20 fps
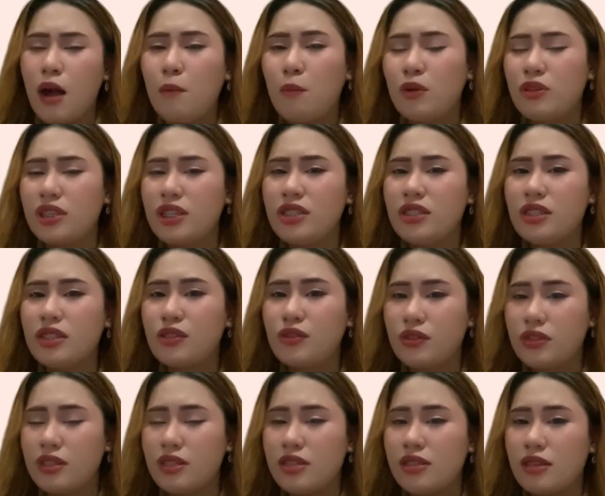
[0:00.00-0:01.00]
potential
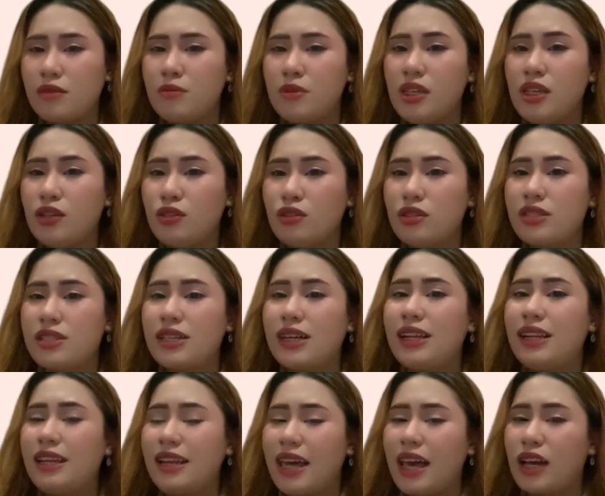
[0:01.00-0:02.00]
criticism includes
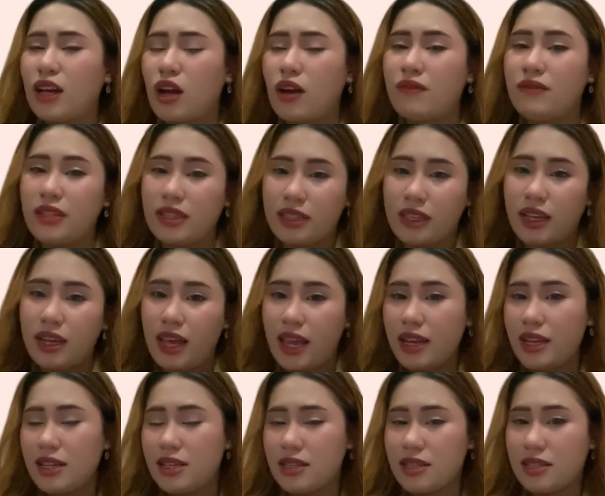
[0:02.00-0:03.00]
a lack of detailed
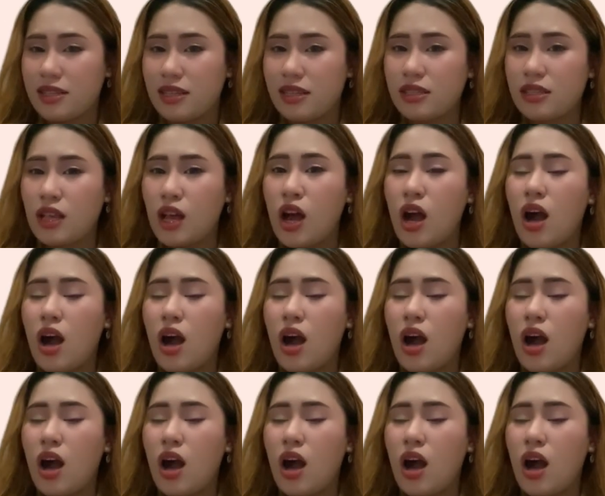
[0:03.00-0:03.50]
analysis